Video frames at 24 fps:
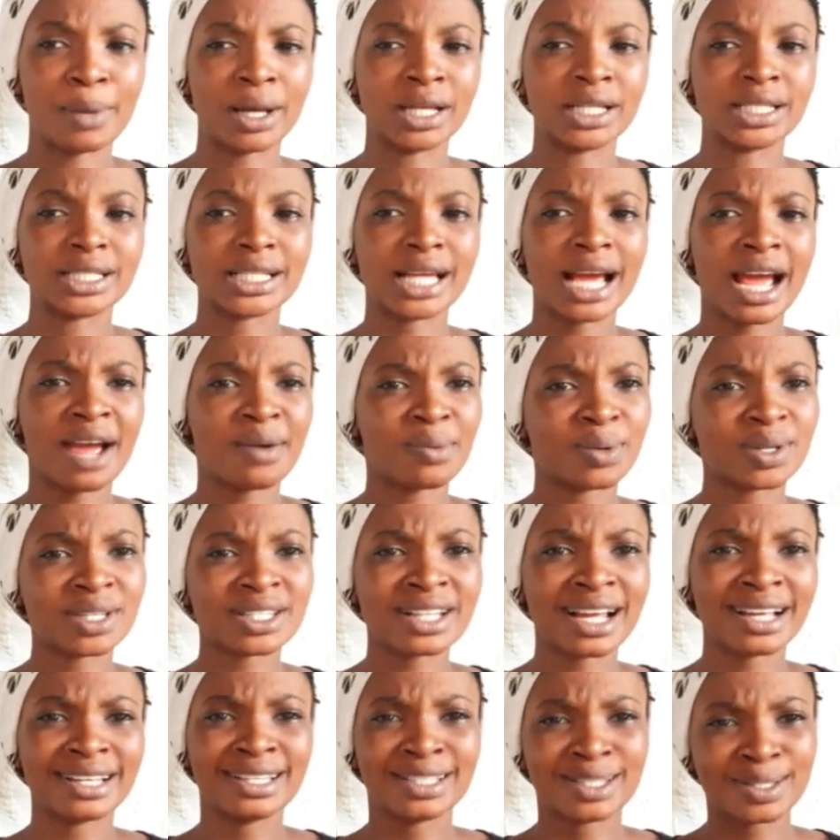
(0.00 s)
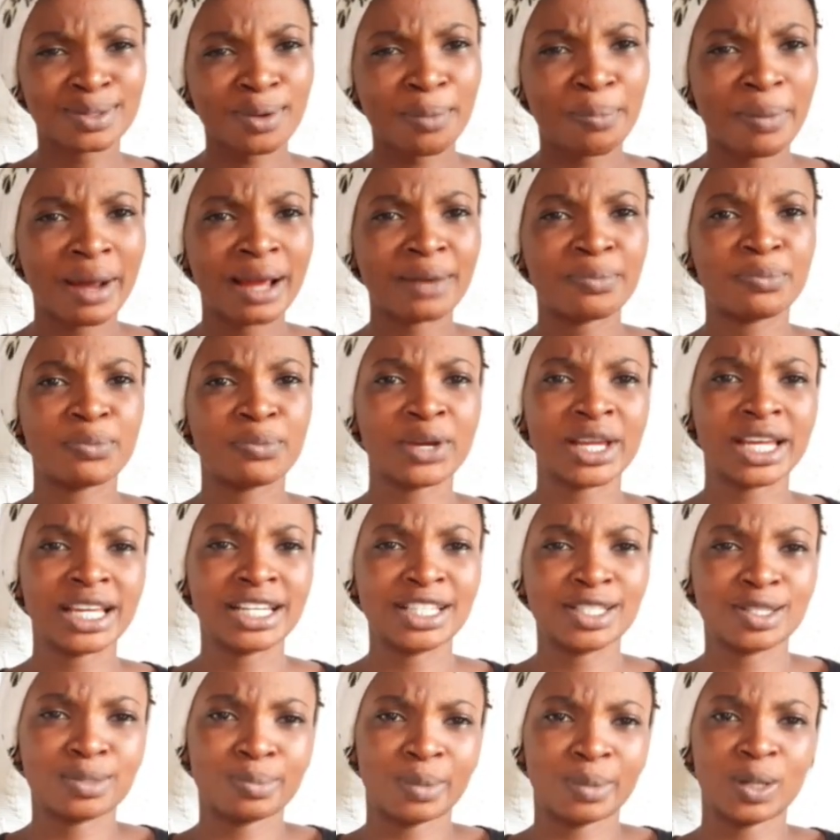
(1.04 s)
and I was like, it's not by bringing
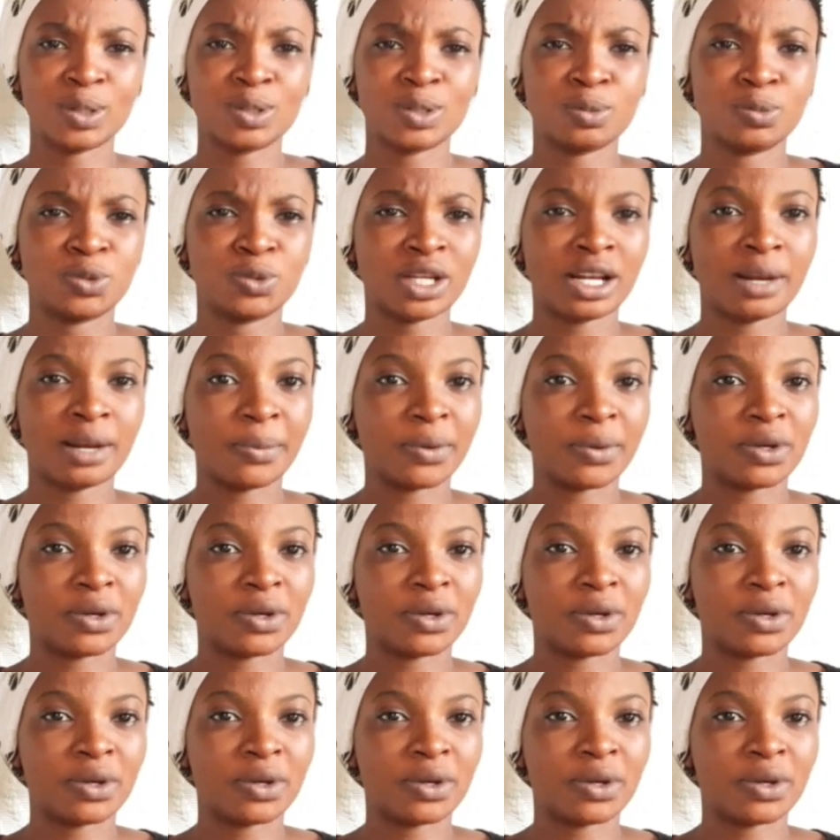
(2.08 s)
it to my YouTube channel,